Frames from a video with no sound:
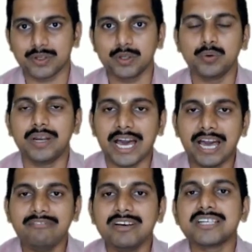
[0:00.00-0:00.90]
You will
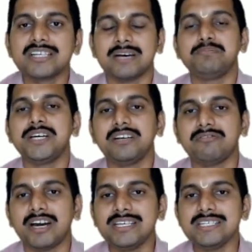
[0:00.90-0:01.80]
have subject
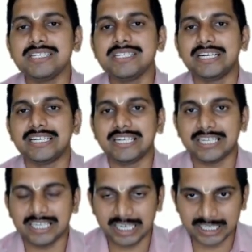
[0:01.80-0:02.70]
wise
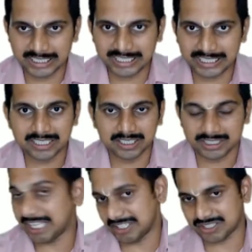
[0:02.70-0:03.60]
uh, uh,
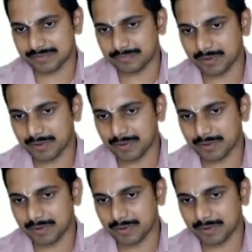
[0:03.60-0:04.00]
tests.